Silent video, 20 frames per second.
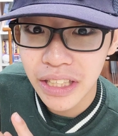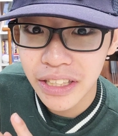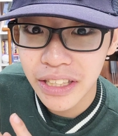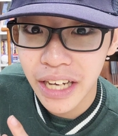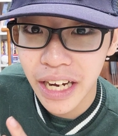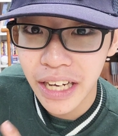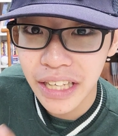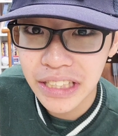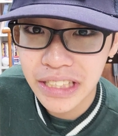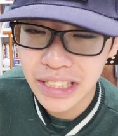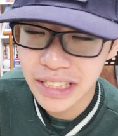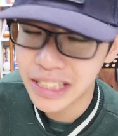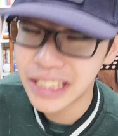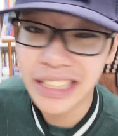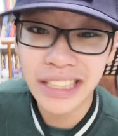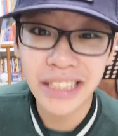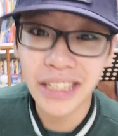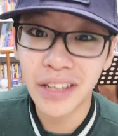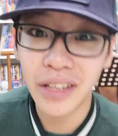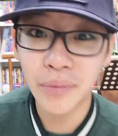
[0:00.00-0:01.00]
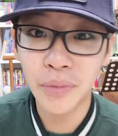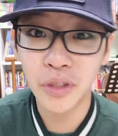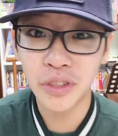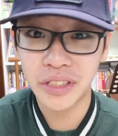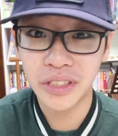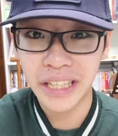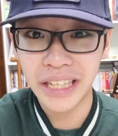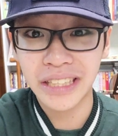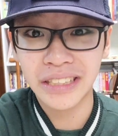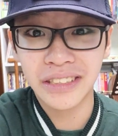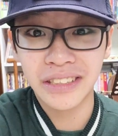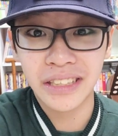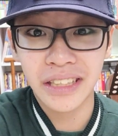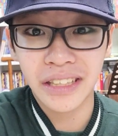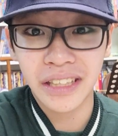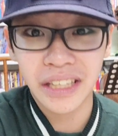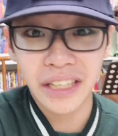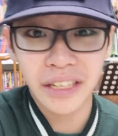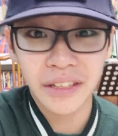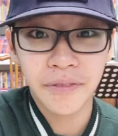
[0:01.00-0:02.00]
and dies almost
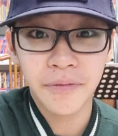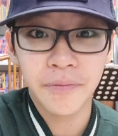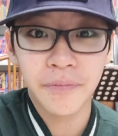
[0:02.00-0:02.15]
instantly.